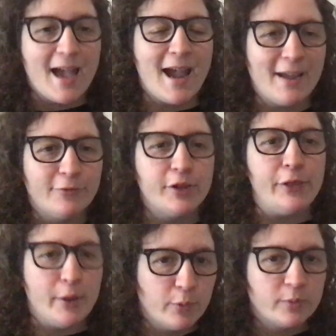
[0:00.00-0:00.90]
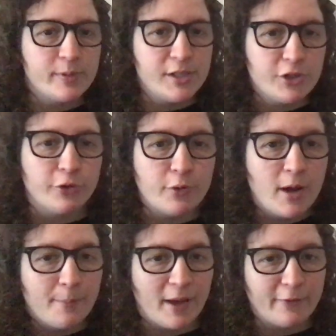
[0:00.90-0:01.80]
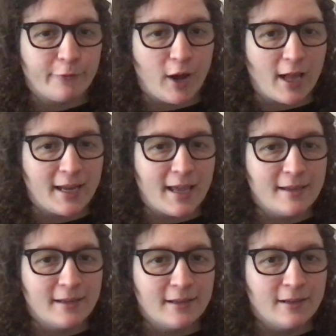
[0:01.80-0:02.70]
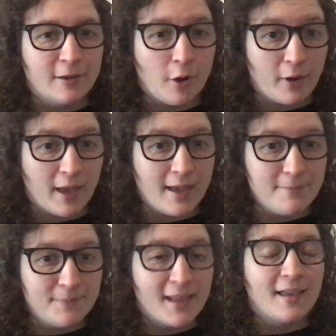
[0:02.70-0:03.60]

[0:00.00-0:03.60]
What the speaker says: Everything will be due by Friday, okay?